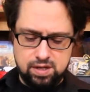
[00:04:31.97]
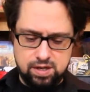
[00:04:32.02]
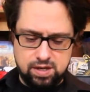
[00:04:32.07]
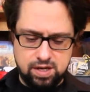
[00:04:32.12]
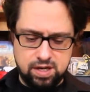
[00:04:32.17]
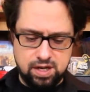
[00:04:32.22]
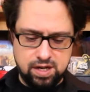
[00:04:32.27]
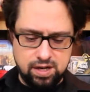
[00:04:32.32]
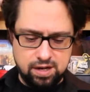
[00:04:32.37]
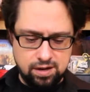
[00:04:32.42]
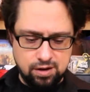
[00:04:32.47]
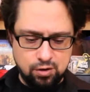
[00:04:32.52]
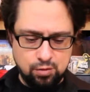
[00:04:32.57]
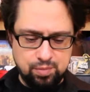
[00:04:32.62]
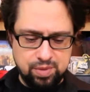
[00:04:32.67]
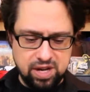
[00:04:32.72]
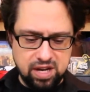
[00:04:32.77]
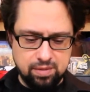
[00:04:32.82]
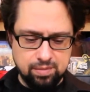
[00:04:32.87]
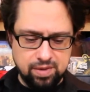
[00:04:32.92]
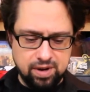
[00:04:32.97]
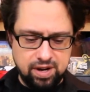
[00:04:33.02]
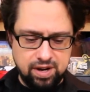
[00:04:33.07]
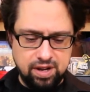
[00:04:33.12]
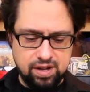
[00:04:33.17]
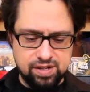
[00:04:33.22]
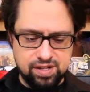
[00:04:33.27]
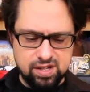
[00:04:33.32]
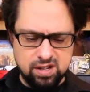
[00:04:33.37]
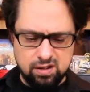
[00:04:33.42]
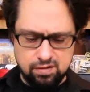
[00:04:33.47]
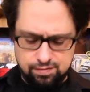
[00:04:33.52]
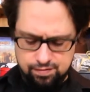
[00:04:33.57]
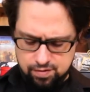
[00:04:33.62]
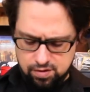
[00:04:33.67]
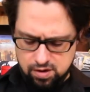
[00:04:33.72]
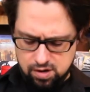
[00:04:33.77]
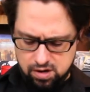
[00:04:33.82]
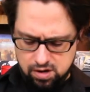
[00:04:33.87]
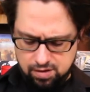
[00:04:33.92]
No big money so
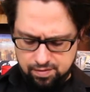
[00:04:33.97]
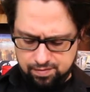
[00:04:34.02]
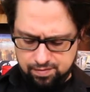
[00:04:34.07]
far.